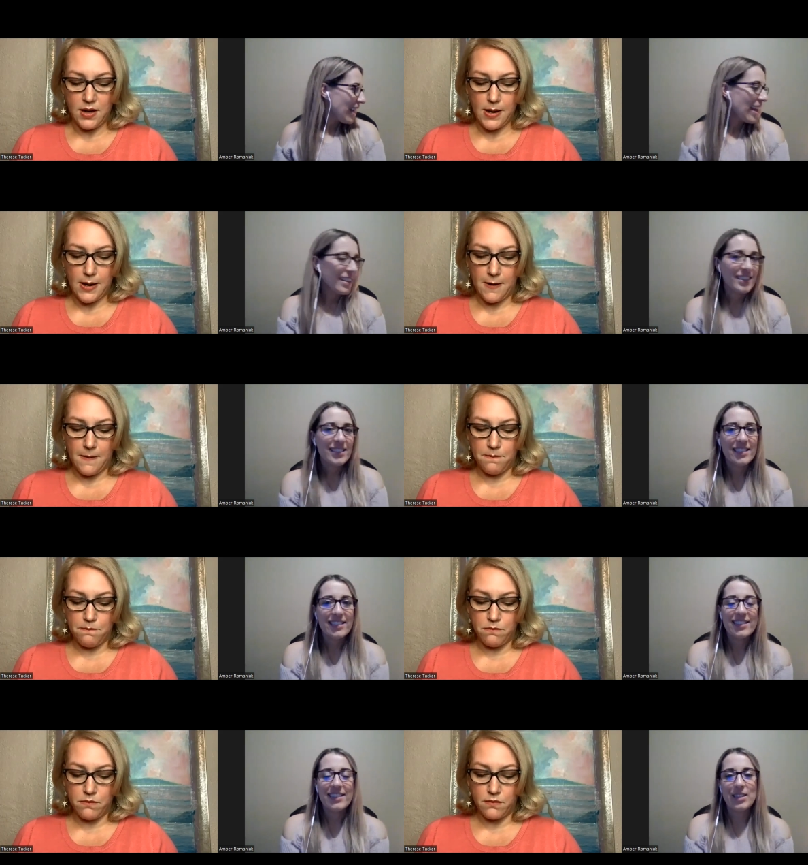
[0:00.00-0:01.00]

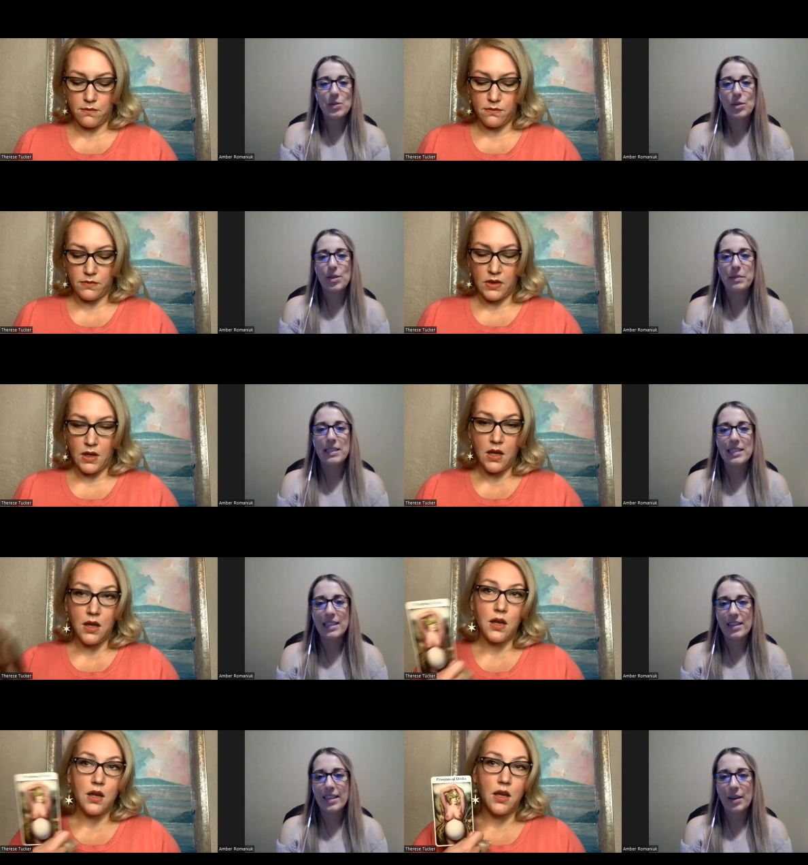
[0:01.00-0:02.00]
Speaker 1: um, that's where the
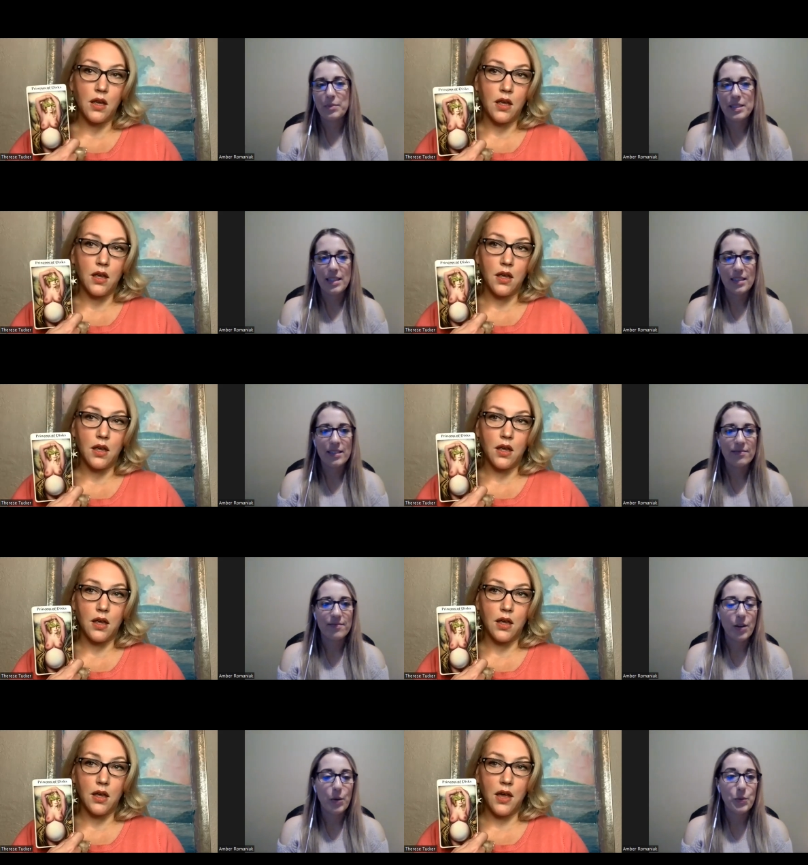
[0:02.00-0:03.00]
military comes in.
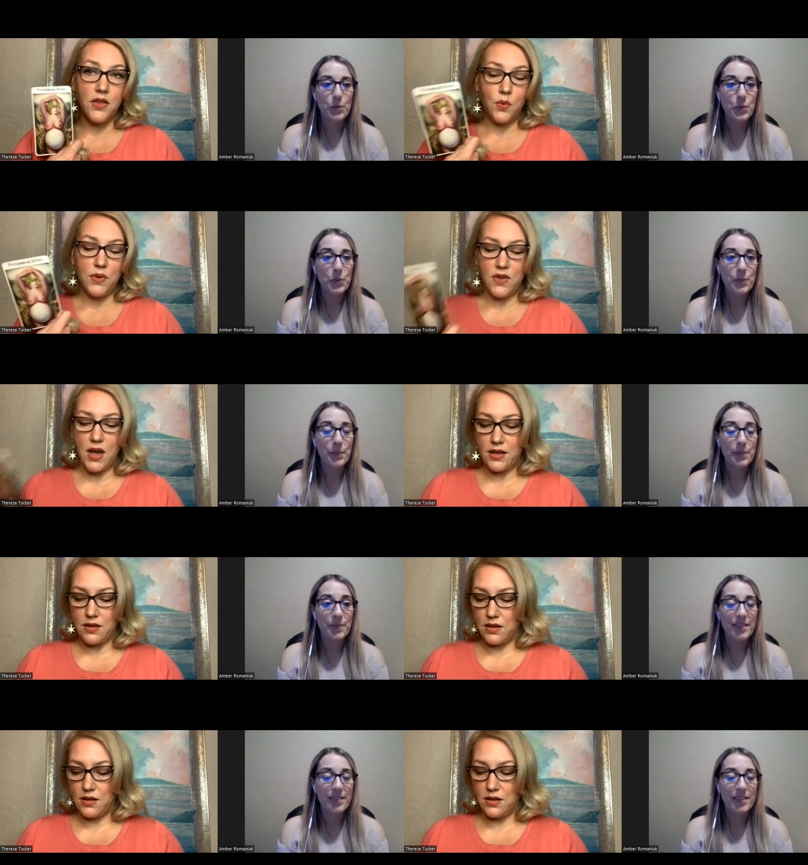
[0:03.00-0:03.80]
And then we've got